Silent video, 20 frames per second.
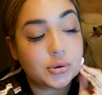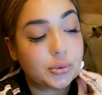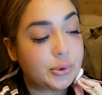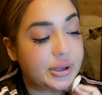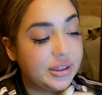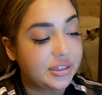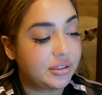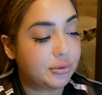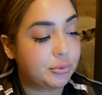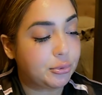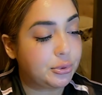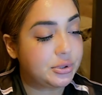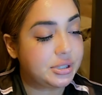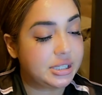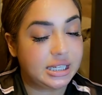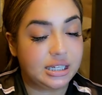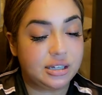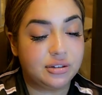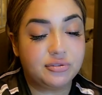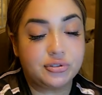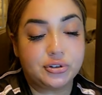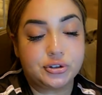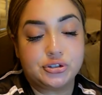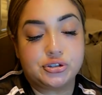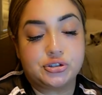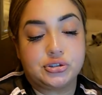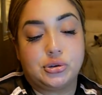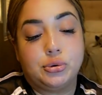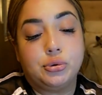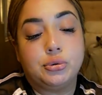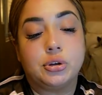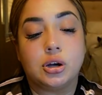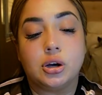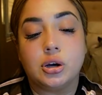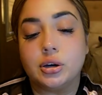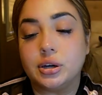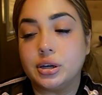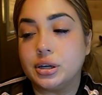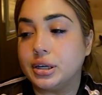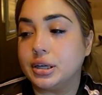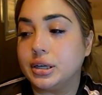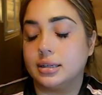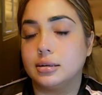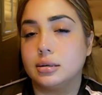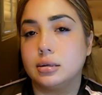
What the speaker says: with the routine for so long